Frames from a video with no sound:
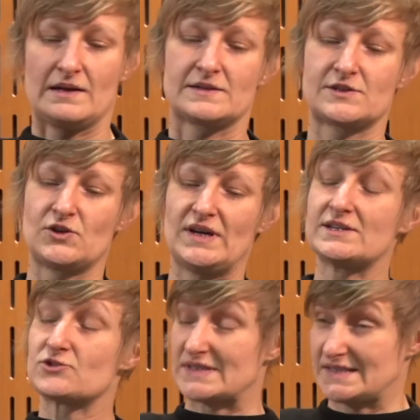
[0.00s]
So
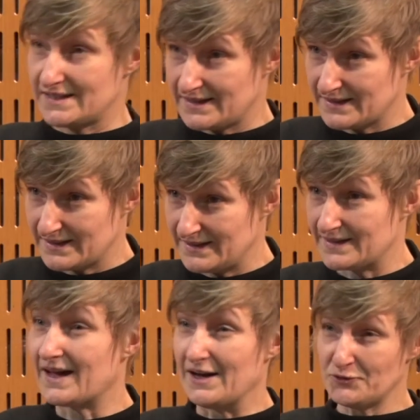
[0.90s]
interestingly
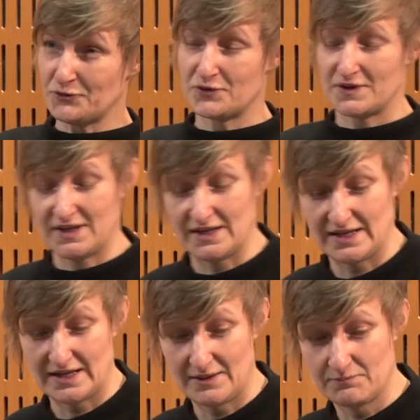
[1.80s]
enough,
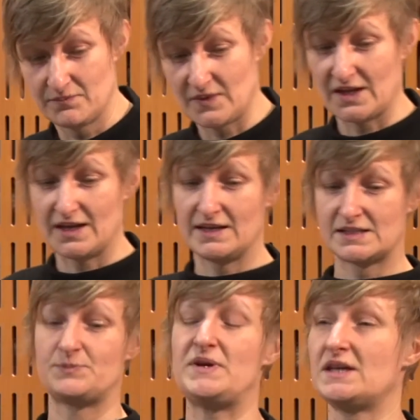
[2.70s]
um,
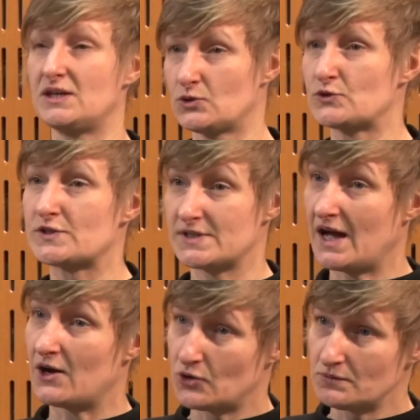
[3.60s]
it's being used
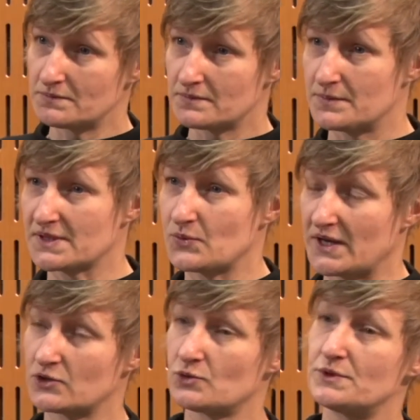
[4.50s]
now, but
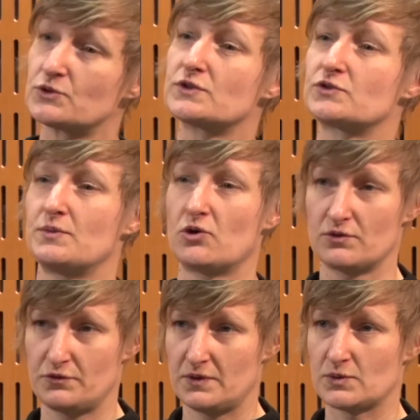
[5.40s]
when computer
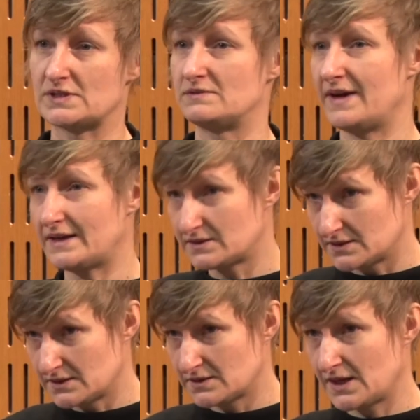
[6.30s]
tomography was
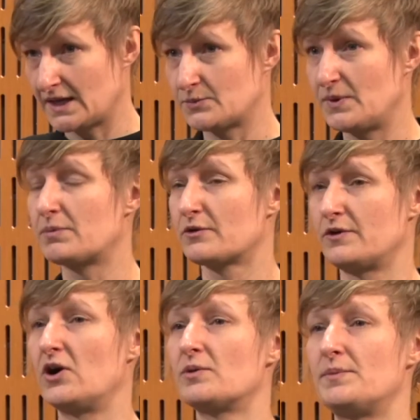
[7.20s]
invented and people
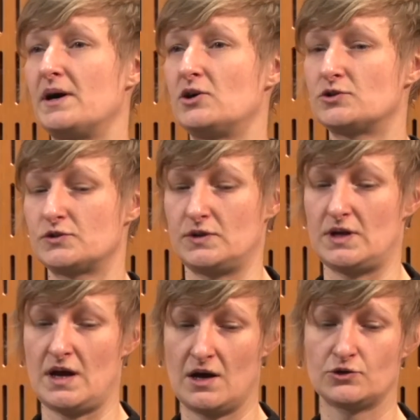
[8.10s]
thought about
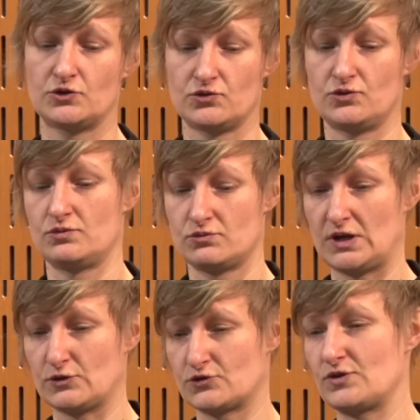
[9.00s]
how to
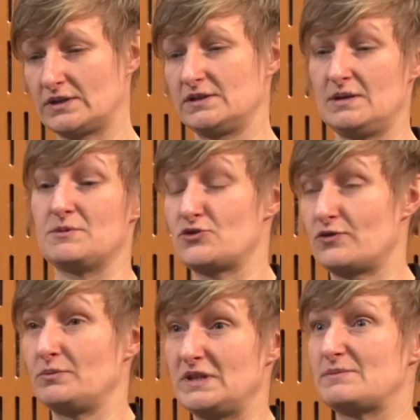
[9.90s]
reconstruct an image
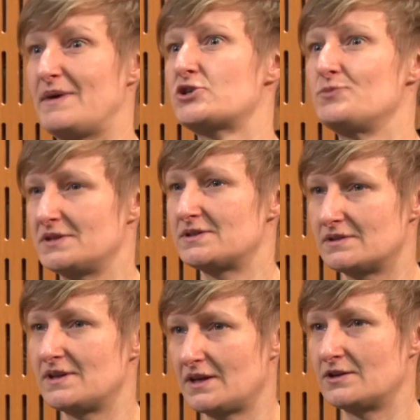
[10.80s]
from these measurements
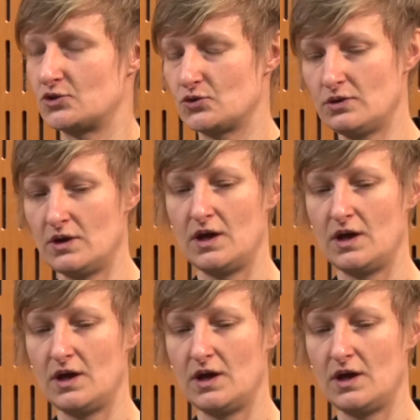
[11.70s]
that they can do,